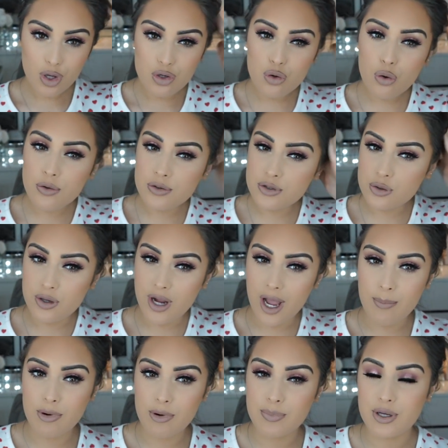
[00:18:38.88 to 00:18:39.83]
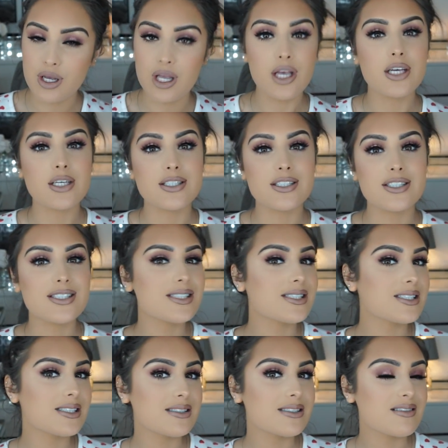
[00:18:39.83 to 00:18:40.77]
Not going to do it on camera because
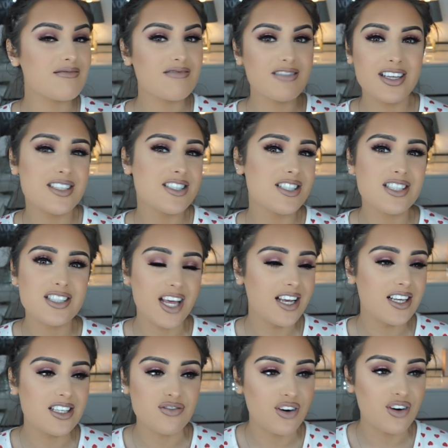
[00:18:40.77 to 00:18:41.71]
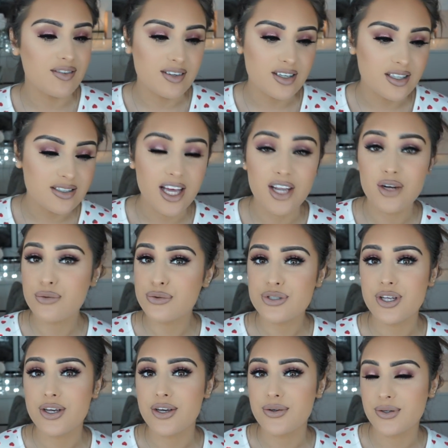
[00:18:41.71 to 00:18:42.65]
it just takes forever. And
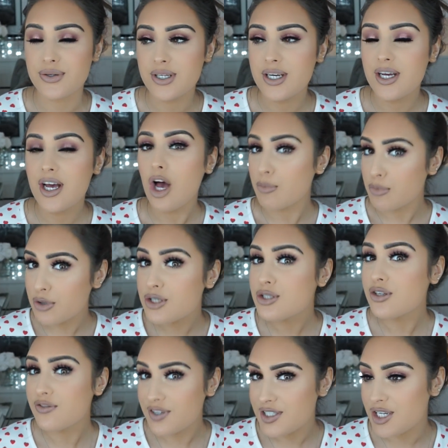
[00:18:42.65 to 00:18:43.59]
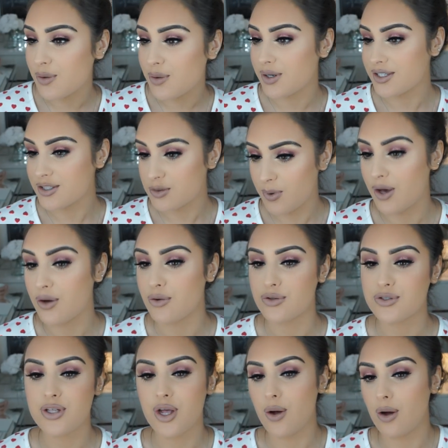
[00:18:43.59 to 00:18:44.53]
also, I'm going to do a video on it as well,
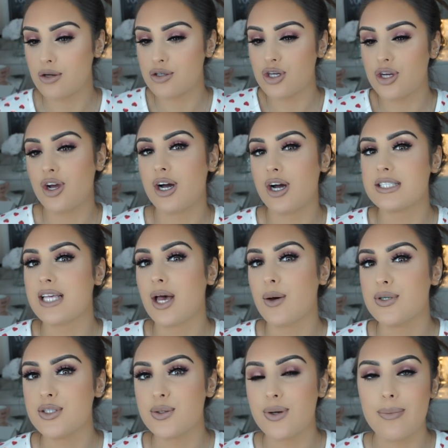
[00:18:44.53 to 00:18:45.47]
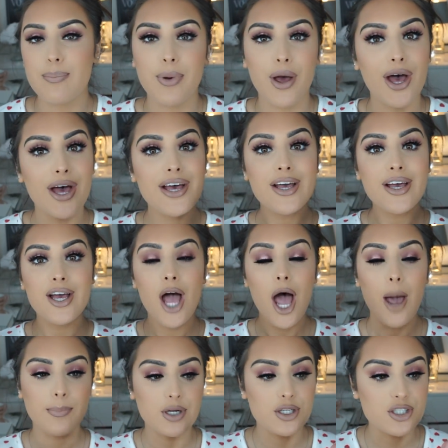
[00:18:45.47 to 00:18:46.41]
so I'll show you guys how I do it. But
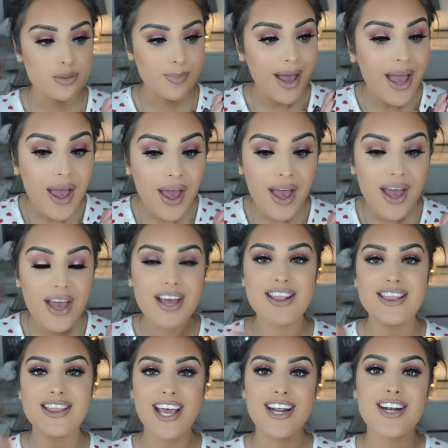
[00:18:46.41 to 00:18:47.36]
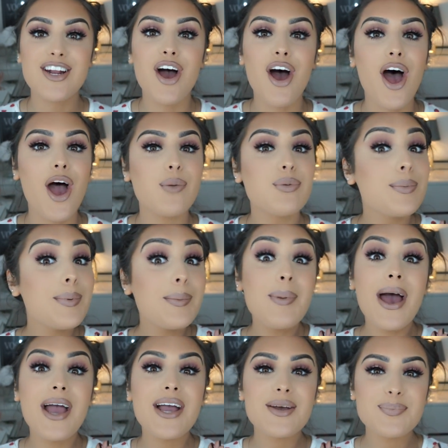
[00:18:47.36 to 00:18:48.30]
I'm going to do my hair, and then I will be
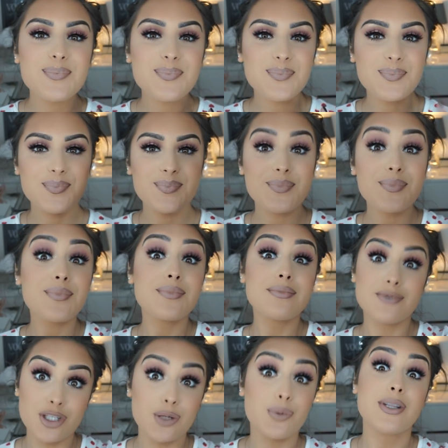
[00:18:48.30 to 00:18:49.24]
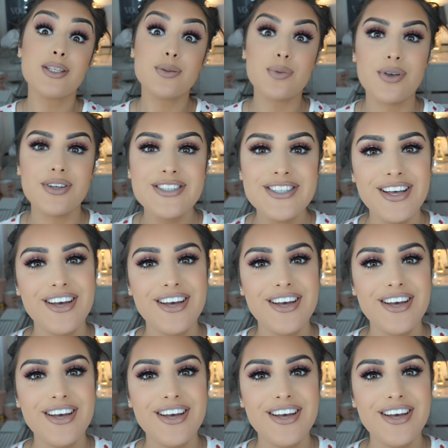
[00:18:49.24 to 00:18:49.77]
back. Don't know what this was.